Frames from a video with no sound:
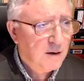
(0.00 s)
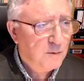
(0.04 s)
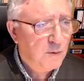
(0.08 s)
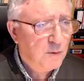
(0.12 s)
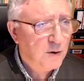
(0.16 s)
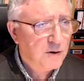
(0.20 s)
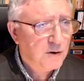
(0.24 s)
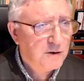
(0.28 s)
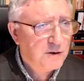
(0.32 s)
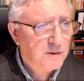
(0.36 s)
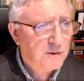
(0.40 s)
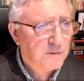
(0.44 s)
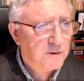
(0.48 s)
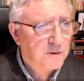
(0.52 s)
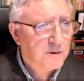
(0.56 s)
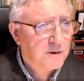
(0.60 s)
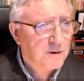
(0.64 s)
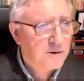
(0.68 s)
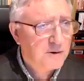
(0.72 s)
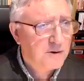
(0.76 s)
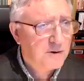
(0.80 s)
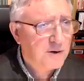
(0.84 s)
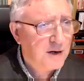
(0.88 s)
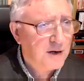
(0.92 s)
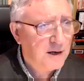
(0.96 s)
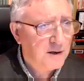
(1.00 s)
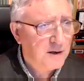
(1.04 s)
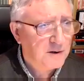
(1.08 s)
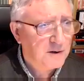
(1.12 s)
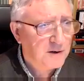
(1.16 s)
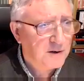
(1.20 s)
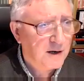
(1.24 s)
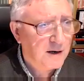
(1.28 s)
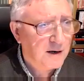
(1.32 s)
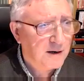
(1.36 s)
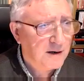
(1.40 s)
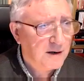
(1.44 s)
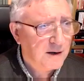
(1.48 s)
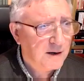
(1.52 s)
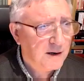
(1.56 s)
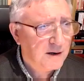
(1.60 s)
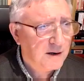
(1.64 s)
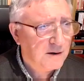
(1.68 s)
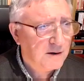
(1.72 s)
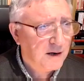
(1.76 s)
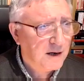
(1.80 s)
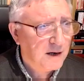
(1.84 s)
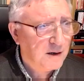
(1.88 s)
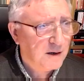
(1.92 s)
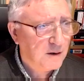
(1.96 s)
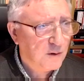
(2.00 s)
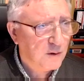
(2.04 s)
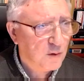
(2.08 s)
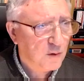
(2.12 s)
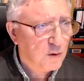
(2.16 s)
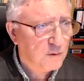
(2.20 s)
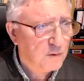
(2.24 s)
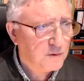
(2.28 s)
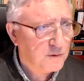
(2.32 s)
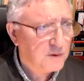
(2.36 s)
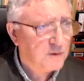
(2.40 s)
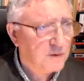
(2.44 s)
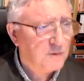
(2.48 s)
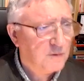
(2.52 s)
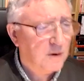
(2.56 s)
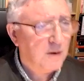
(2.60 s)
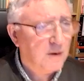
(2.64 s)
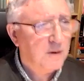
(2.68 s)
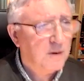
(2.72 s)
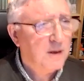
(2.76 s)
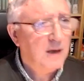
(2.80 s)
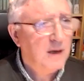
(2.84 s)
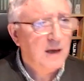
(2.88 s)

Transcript: worshipped trees and in, in groves and so on.